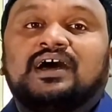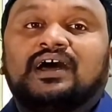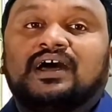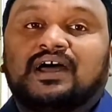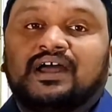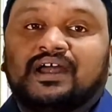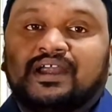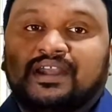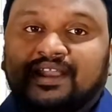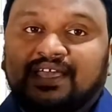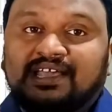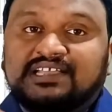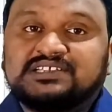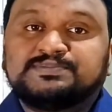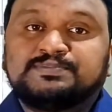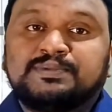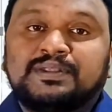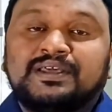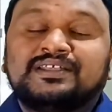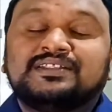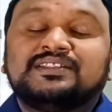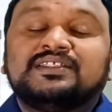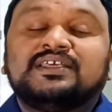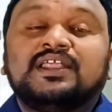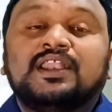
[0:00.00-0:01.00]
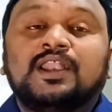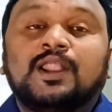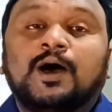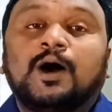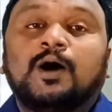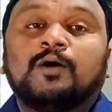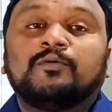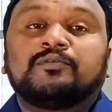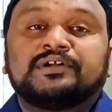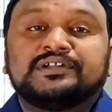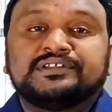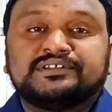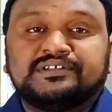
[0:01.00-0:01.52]
and explain the
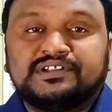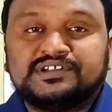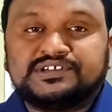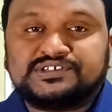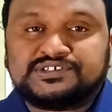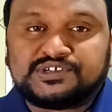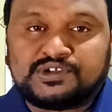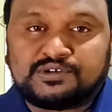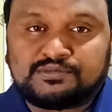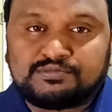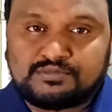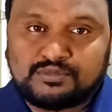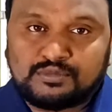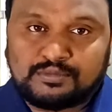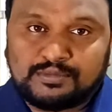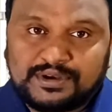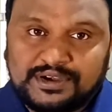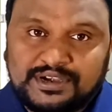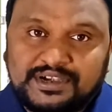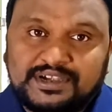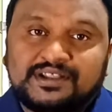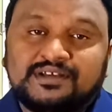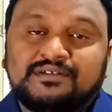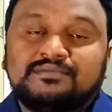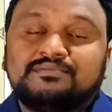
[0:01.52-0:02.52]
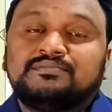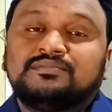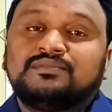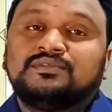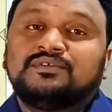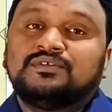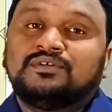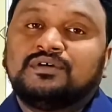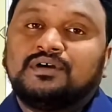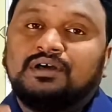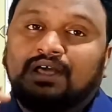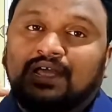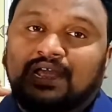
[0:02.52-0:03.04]
law of conservation of momentum
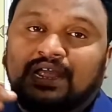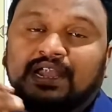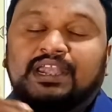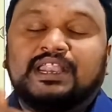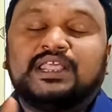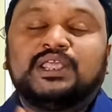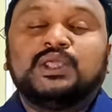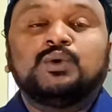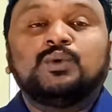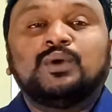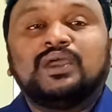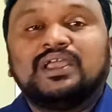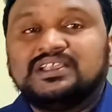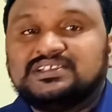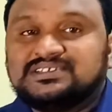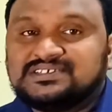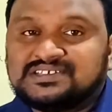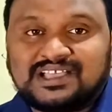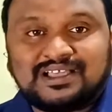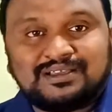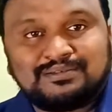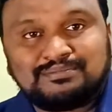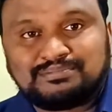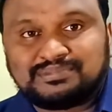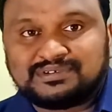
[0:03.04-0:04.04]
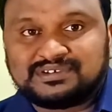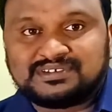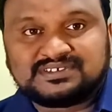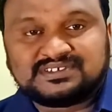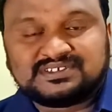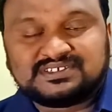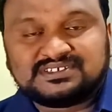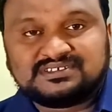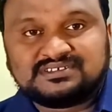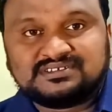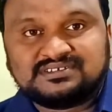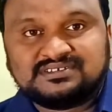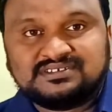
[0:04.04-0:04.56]
and give
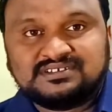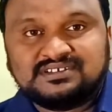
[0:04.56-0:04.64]
examples.